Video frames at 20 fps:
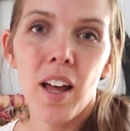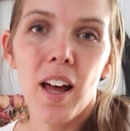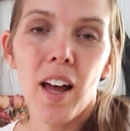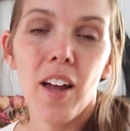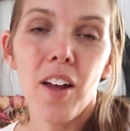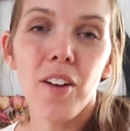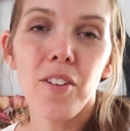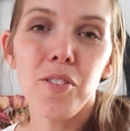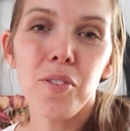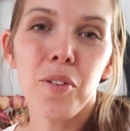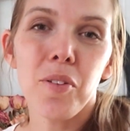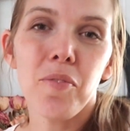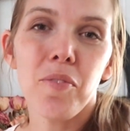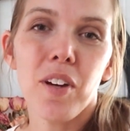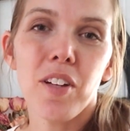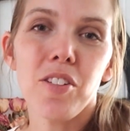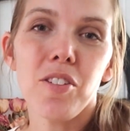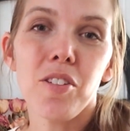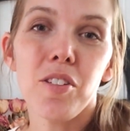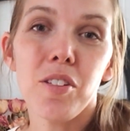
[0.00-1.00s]
I also
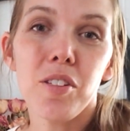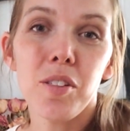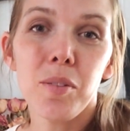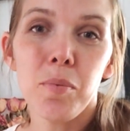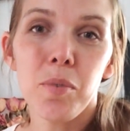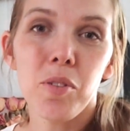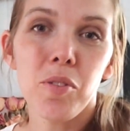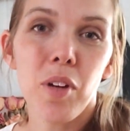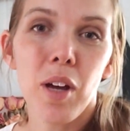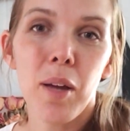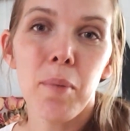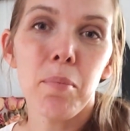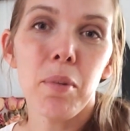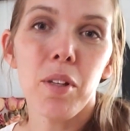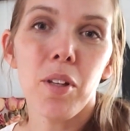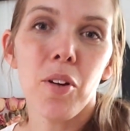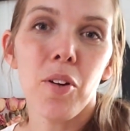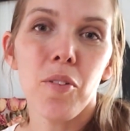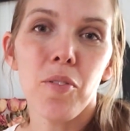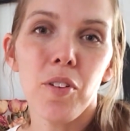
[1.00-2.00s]
invite you to subscribe
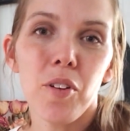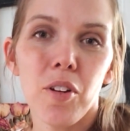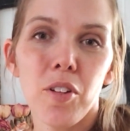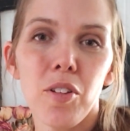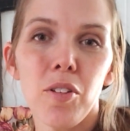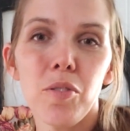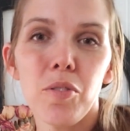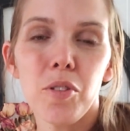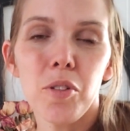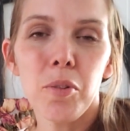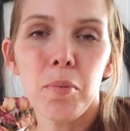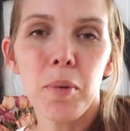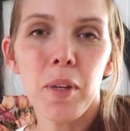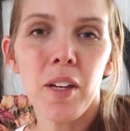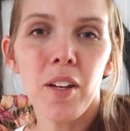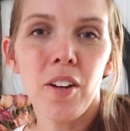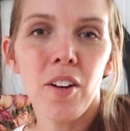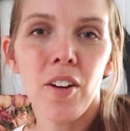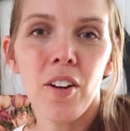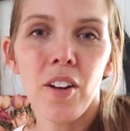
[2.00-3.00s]
below if you're on YouTube
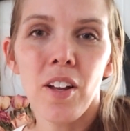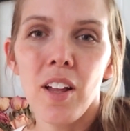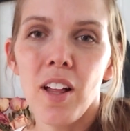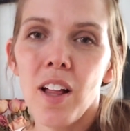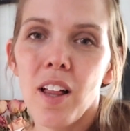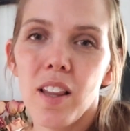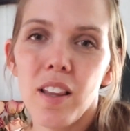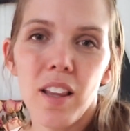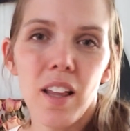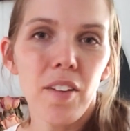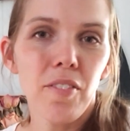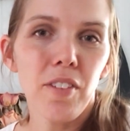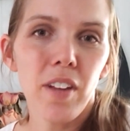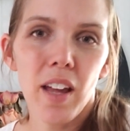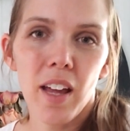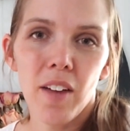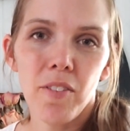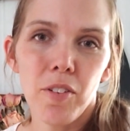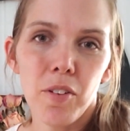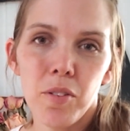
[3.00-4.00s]
here. Love to
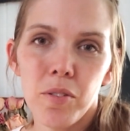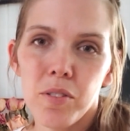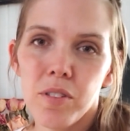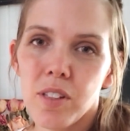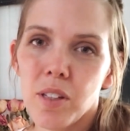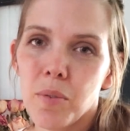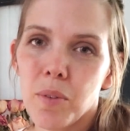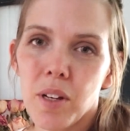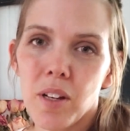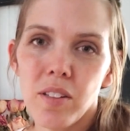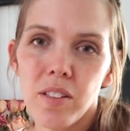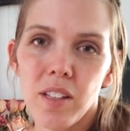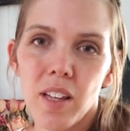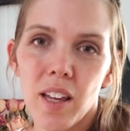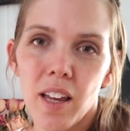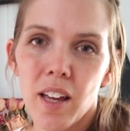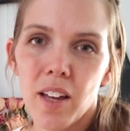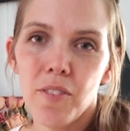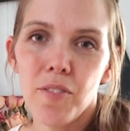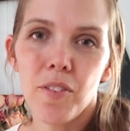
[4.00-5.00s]
have you see what else I
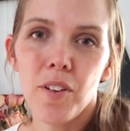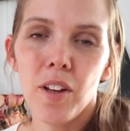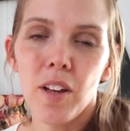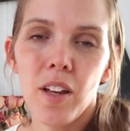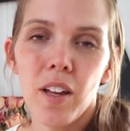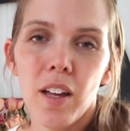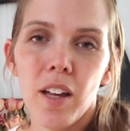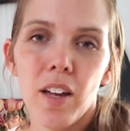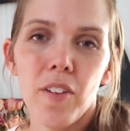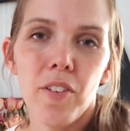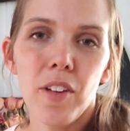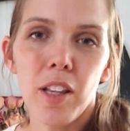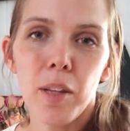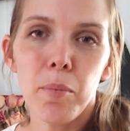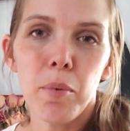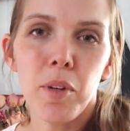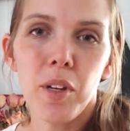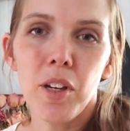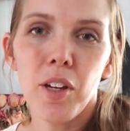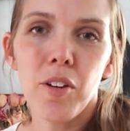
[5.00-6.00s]
have
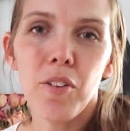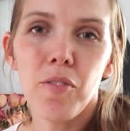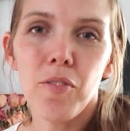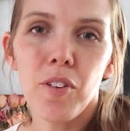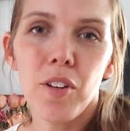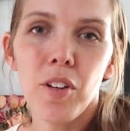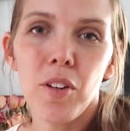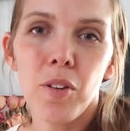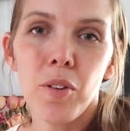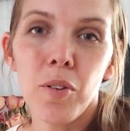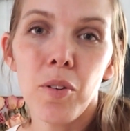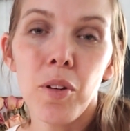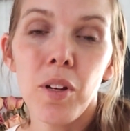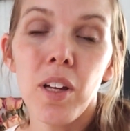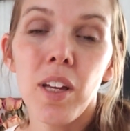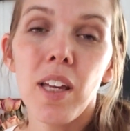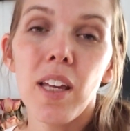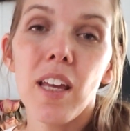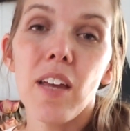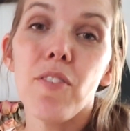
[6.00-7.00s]
available here for you.
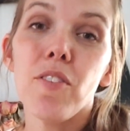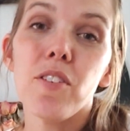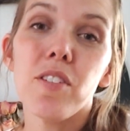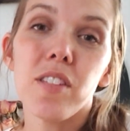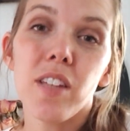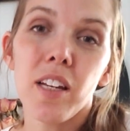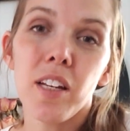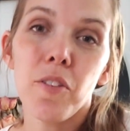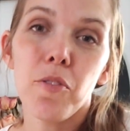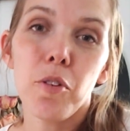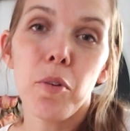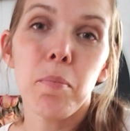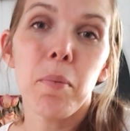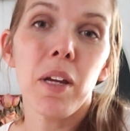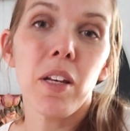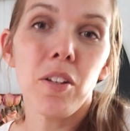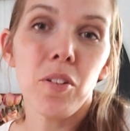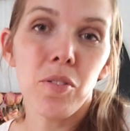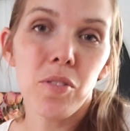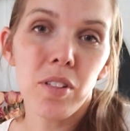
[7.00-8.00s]
If you sign up for
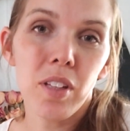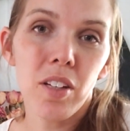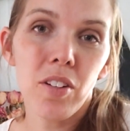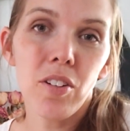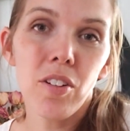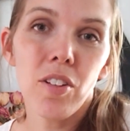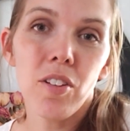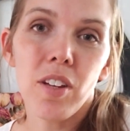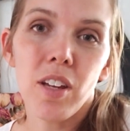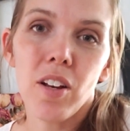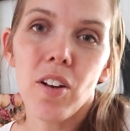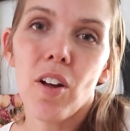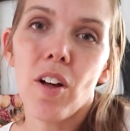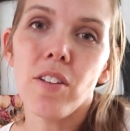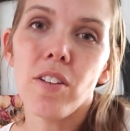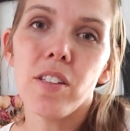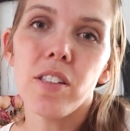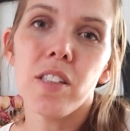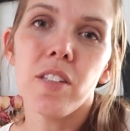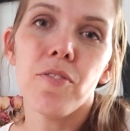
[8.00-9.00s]
my newsletter, you get
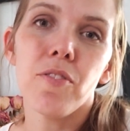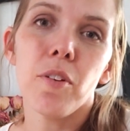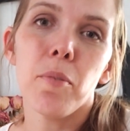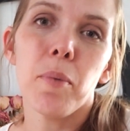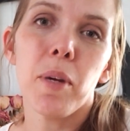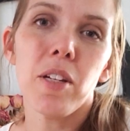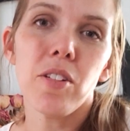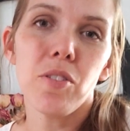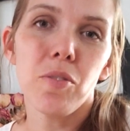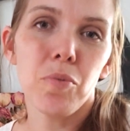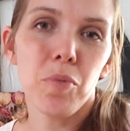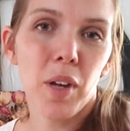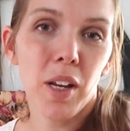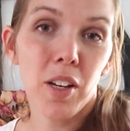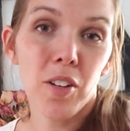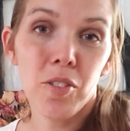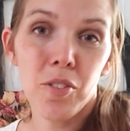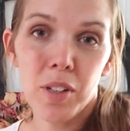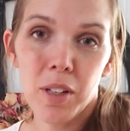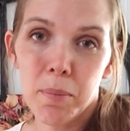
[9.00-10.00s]
all this information right
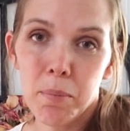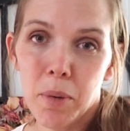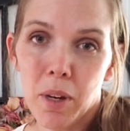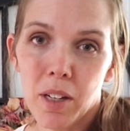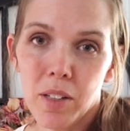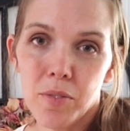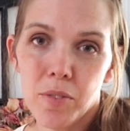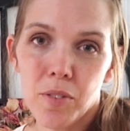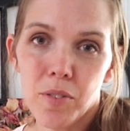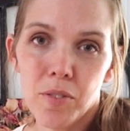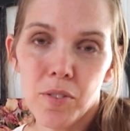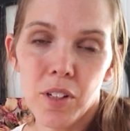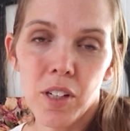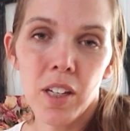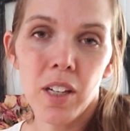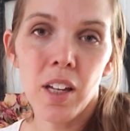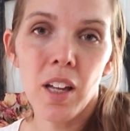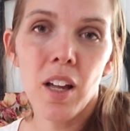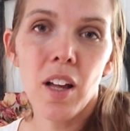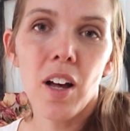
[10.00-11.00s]
in your inbox for
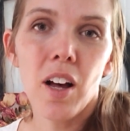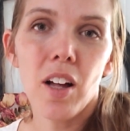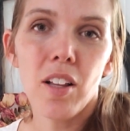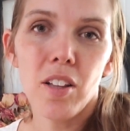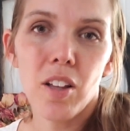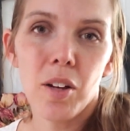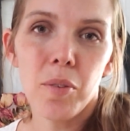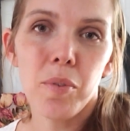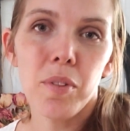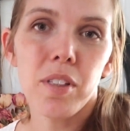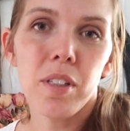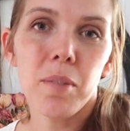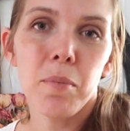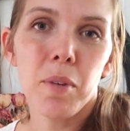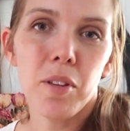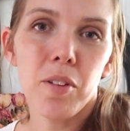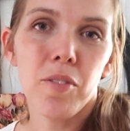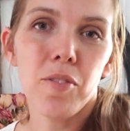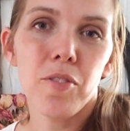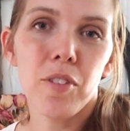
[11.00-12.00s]
free, along with some
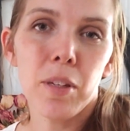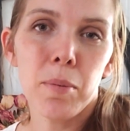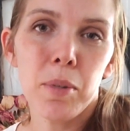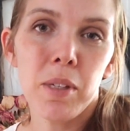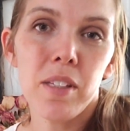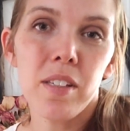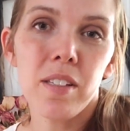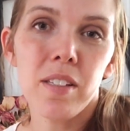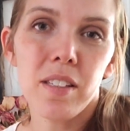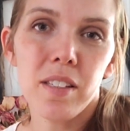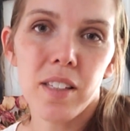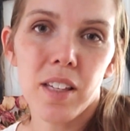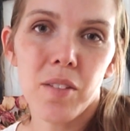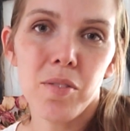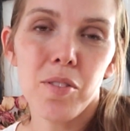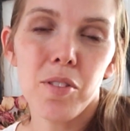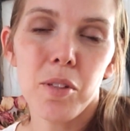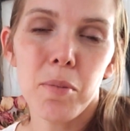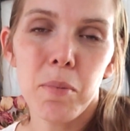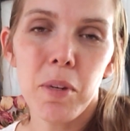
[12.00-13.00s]
other freebies and
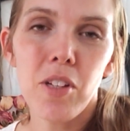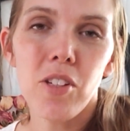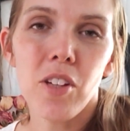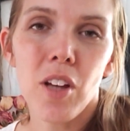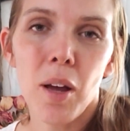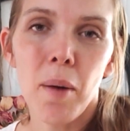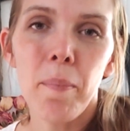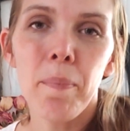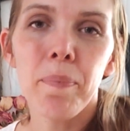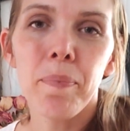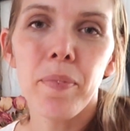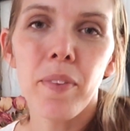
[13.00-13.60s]
discounts to my shop.